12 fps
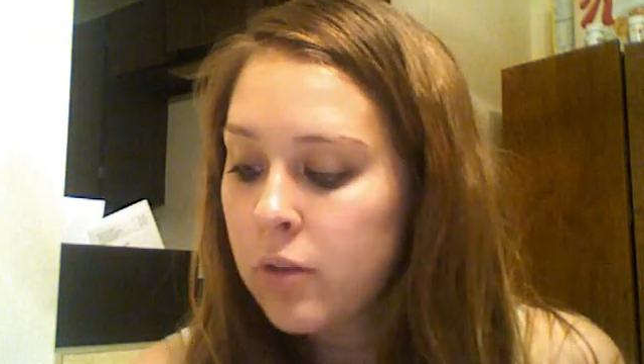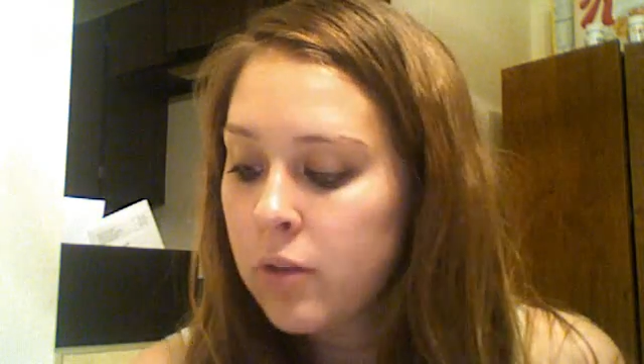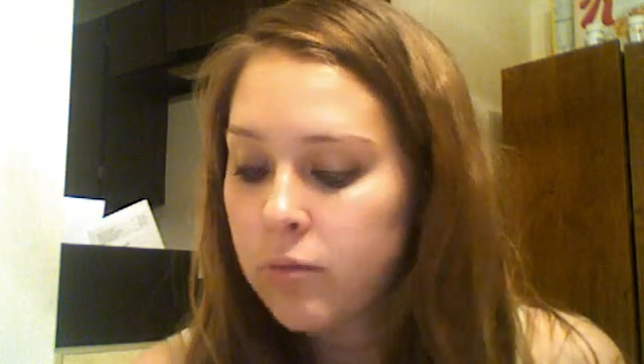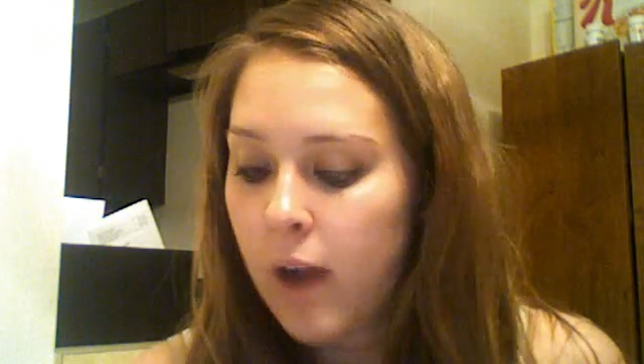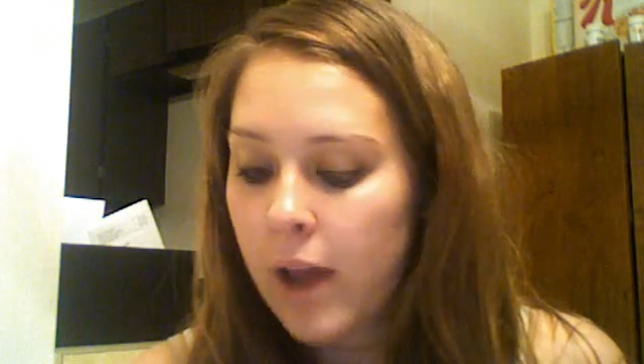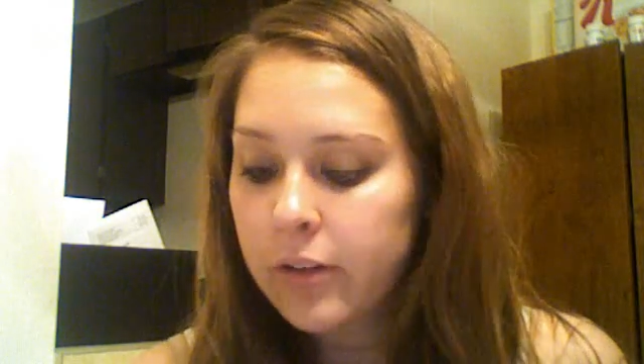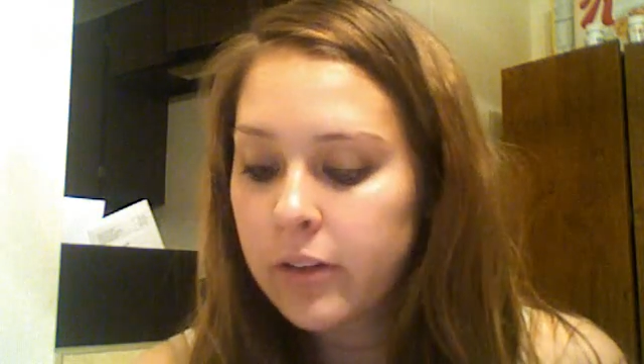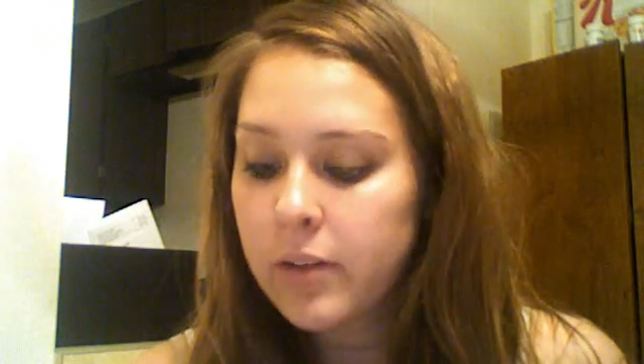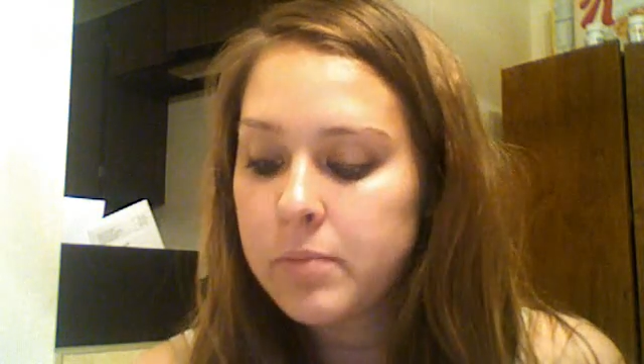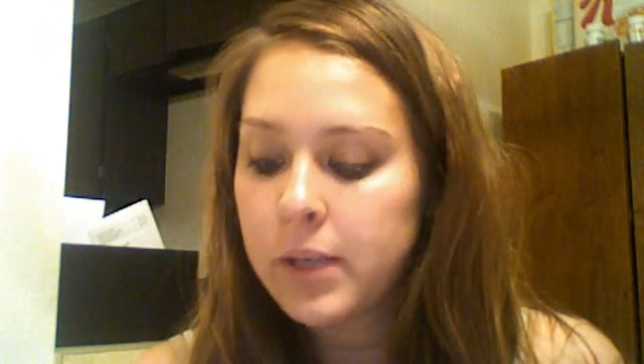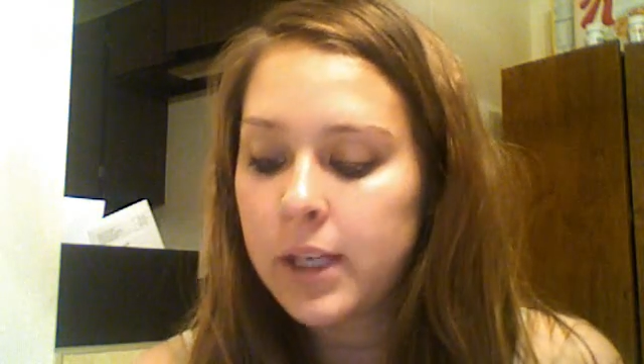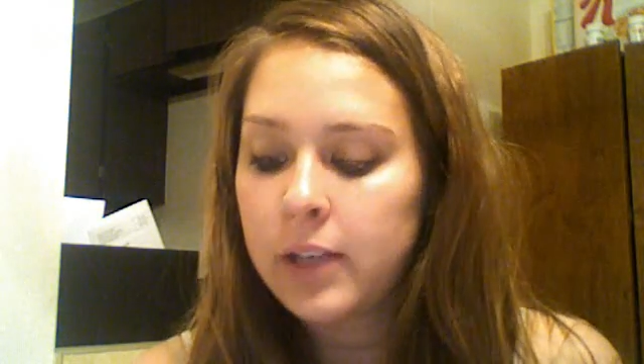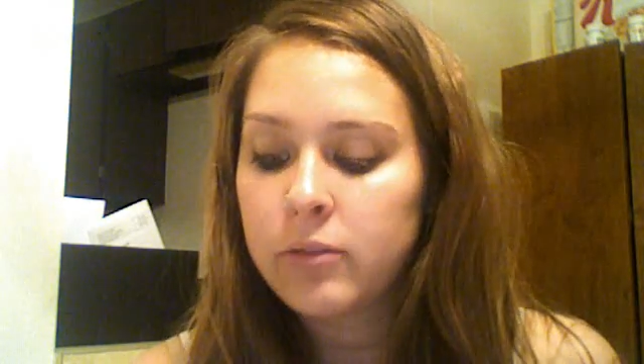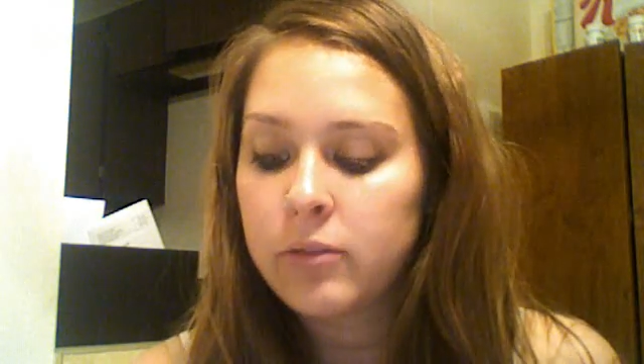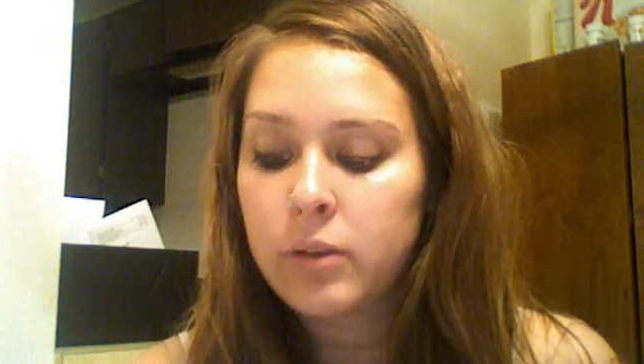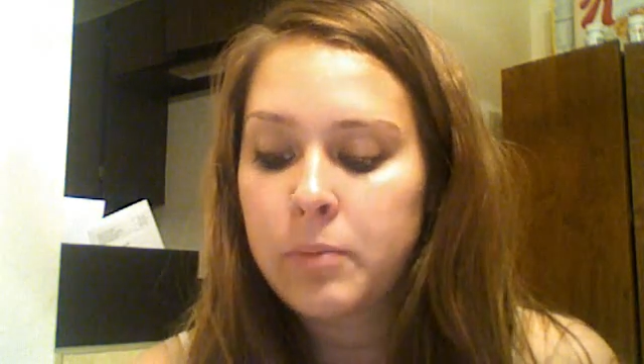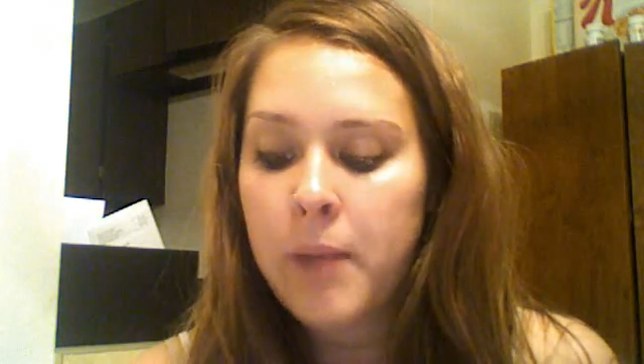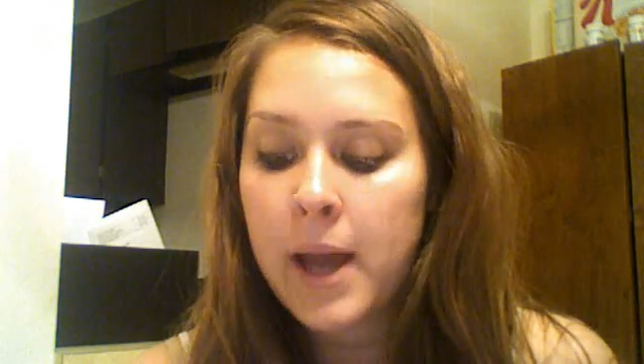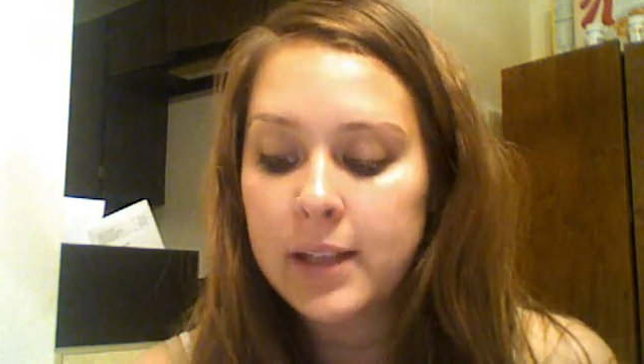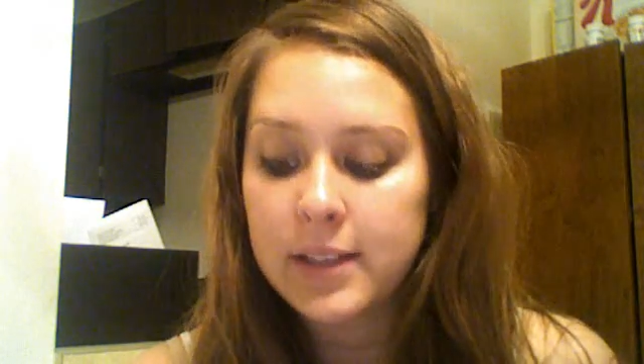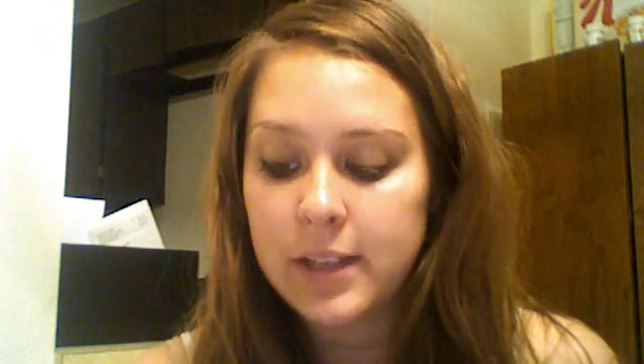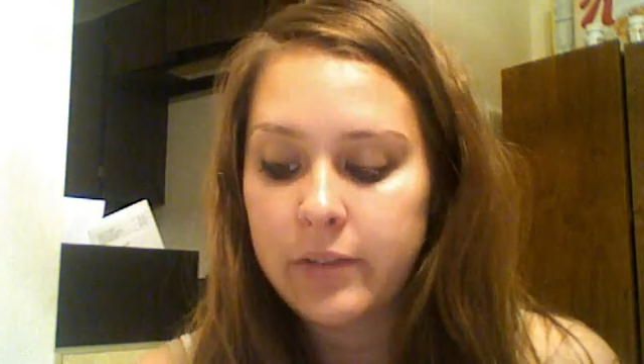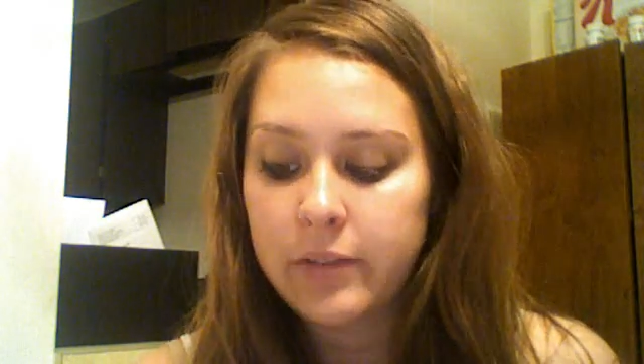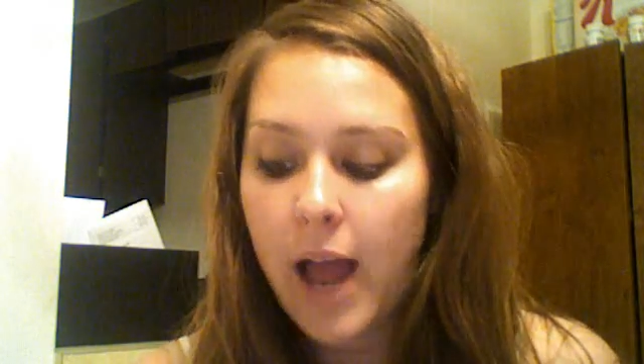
rather than being repetitive.